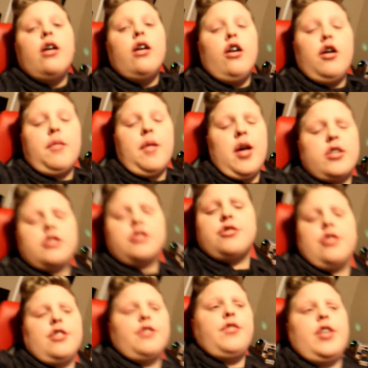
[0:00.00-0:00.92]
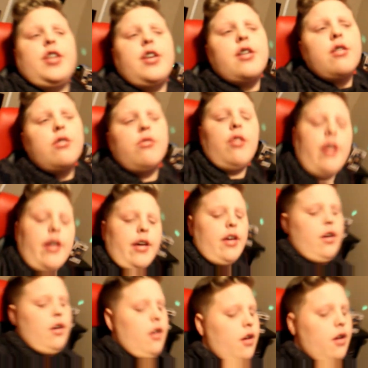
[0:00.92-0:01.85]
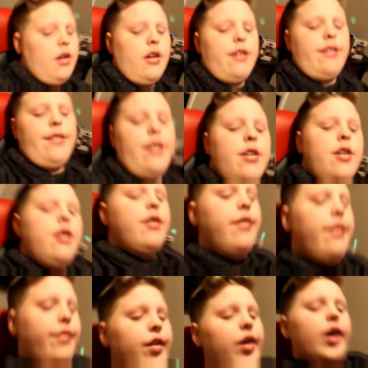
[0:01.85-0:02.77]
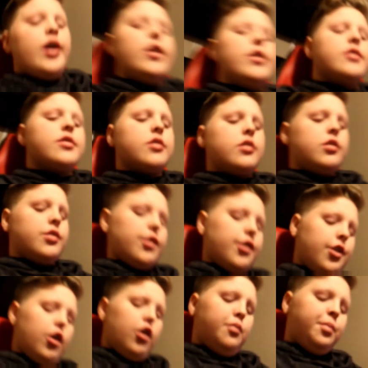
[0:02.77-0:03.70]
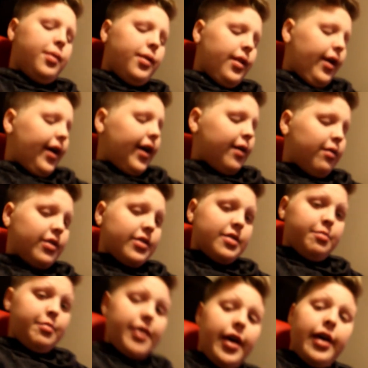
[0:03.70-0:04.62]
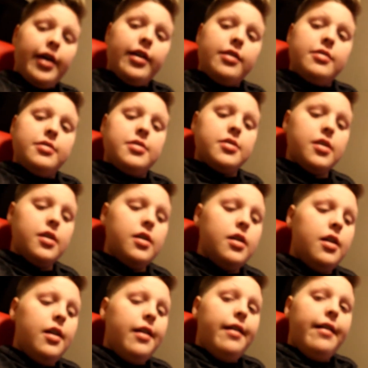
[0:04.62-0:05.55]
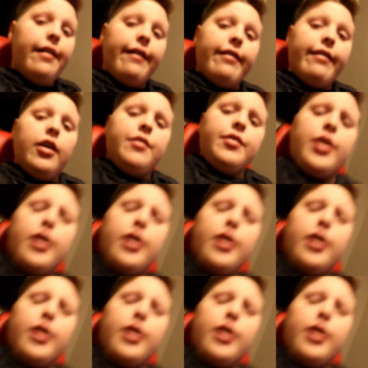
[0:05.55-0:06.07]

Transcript: hope you guys enjoyed the video and let's go play with some kittens. Love you